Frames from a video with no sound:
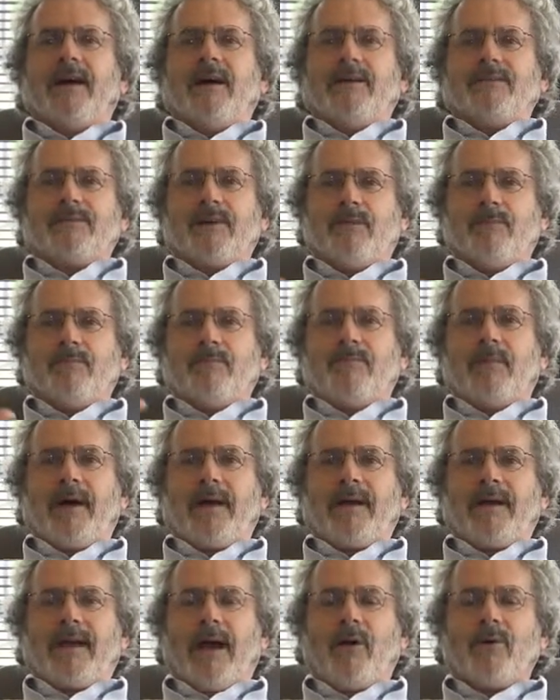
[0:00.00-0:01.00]
So
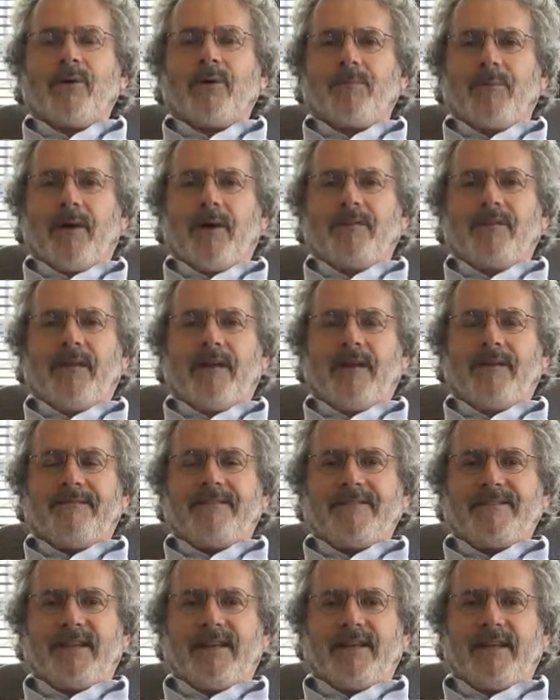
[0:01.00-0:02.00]
my counterpart there,
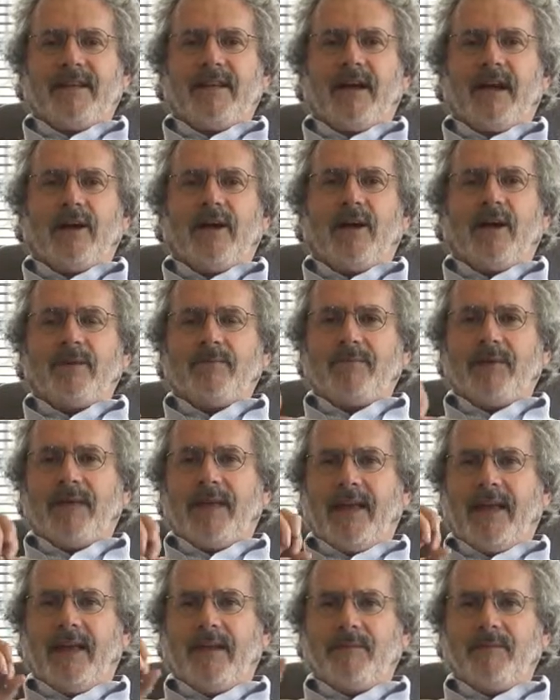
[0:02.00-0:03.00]
Vicente Gallart,
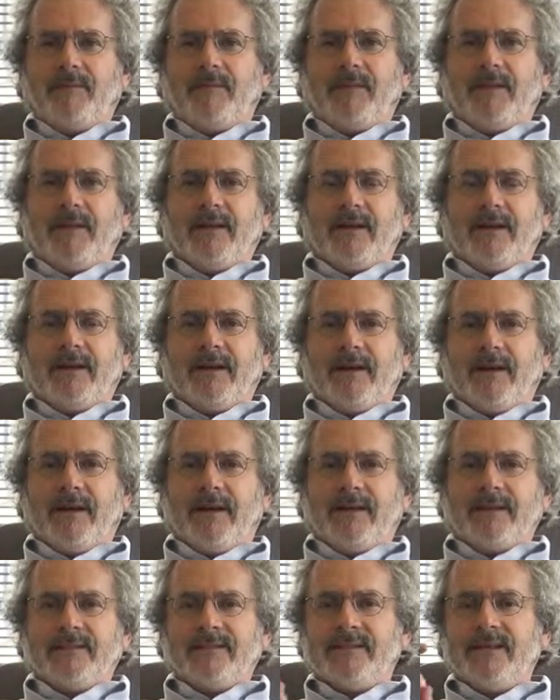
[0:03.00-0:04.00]
became
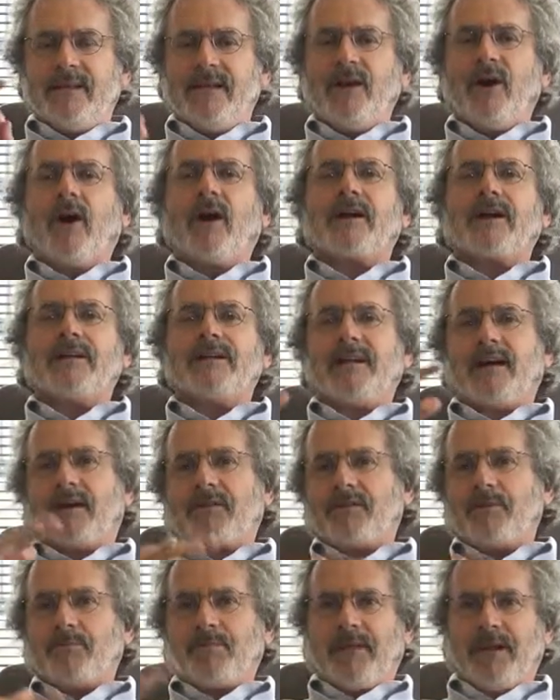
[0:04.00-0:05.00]
the city
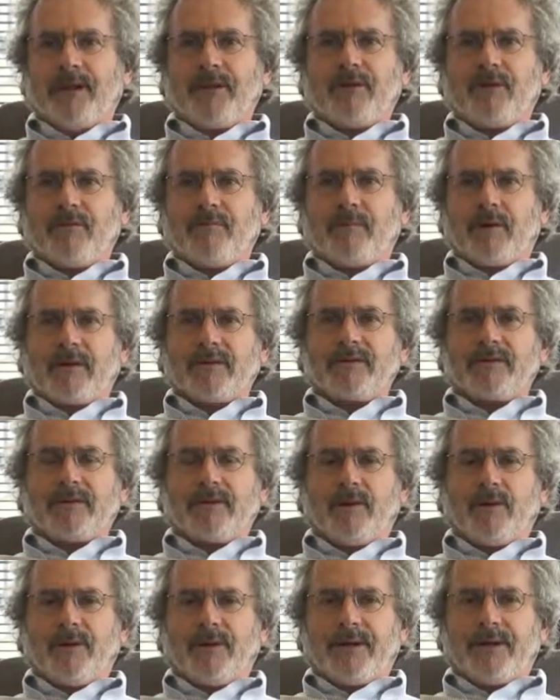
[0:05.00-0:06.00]
architect, the planner of
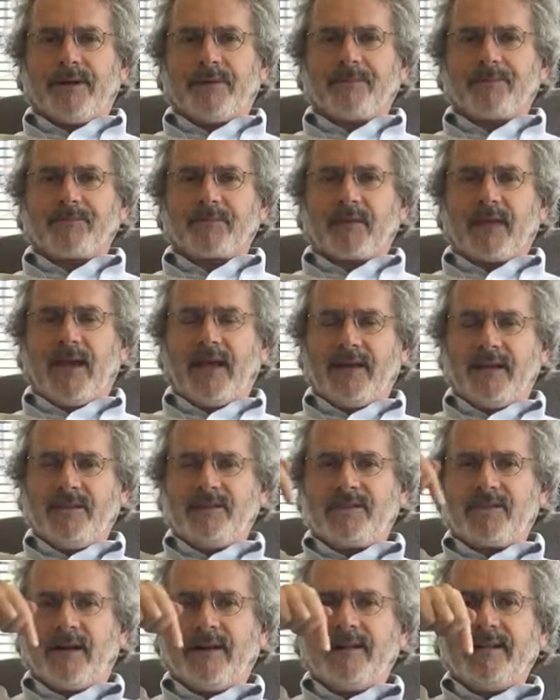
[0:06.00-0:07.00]
Barcelona. And he
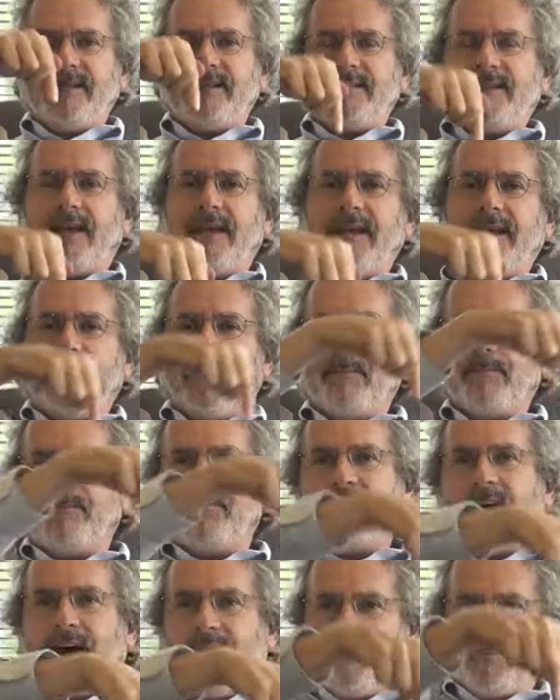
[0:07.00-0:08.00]
started setting up
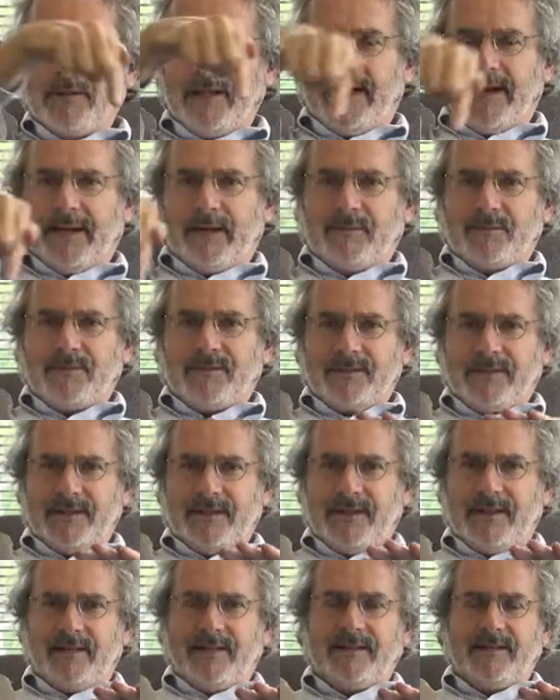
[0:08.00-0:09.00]
fab labs
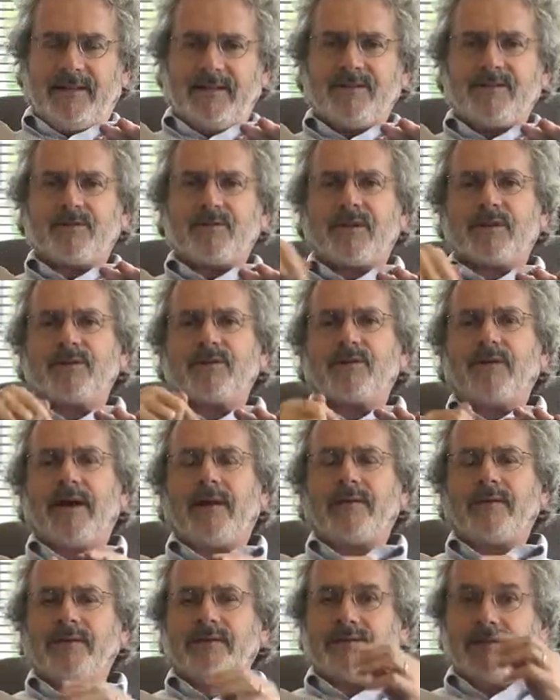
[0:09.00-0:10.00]
in districts
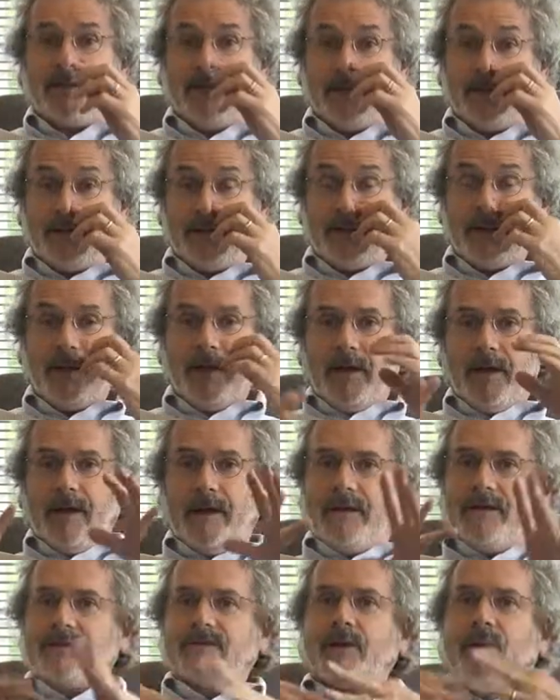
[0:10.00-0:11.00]
around the city.
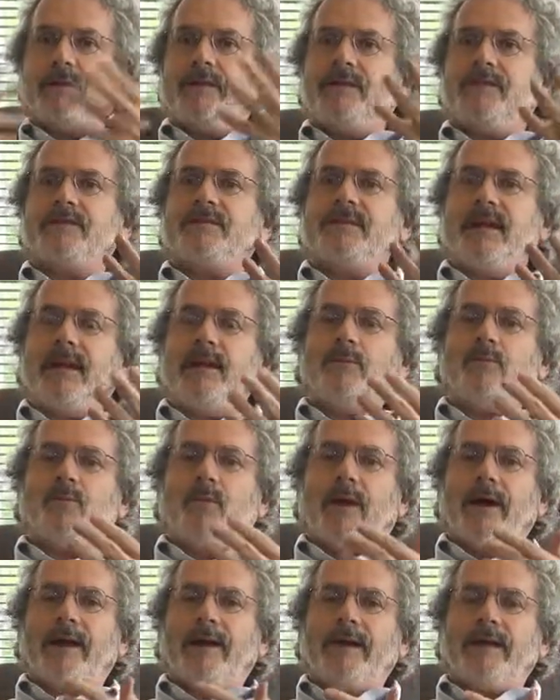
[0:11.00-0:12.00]
So in the same
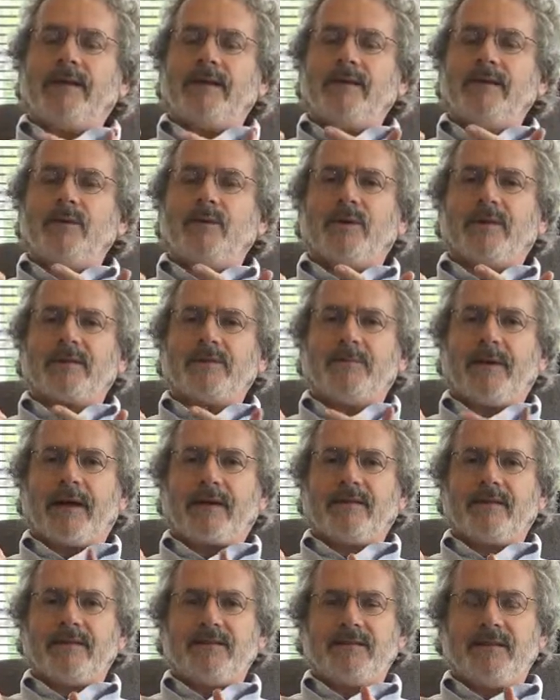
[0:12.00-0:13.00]
way you
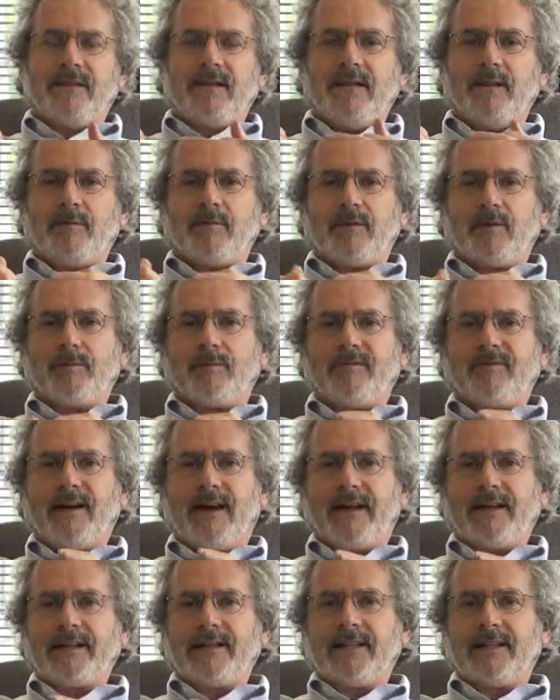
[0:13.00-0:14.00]
expect the city to
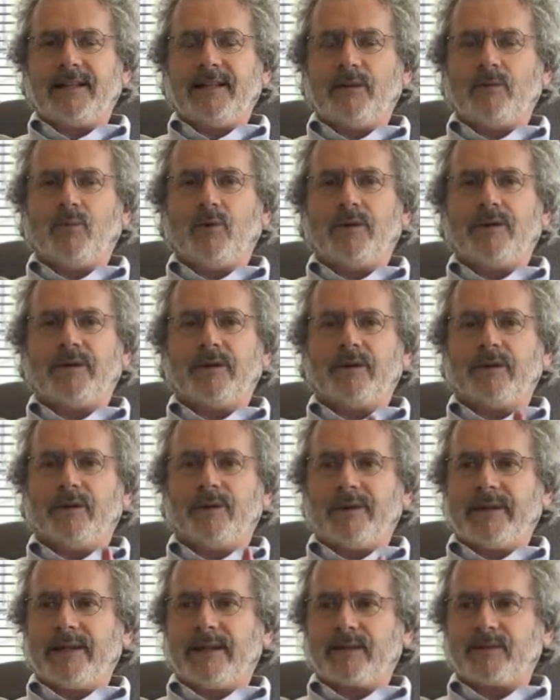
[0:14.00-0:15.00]
provide clean water
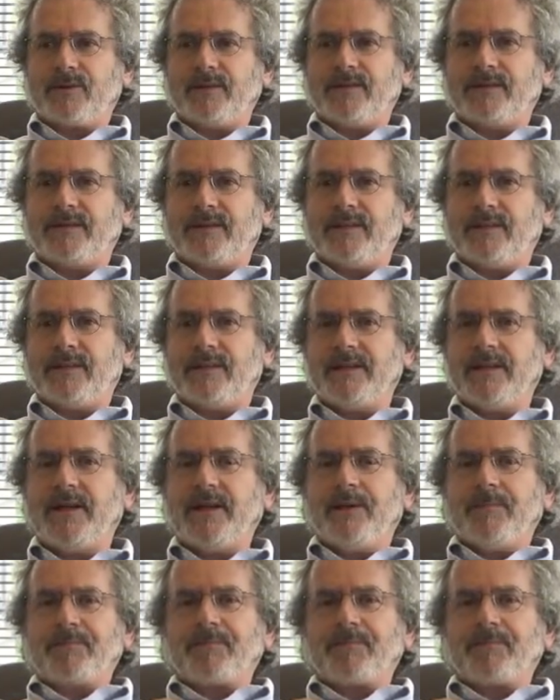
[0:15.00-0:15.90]
or electricity,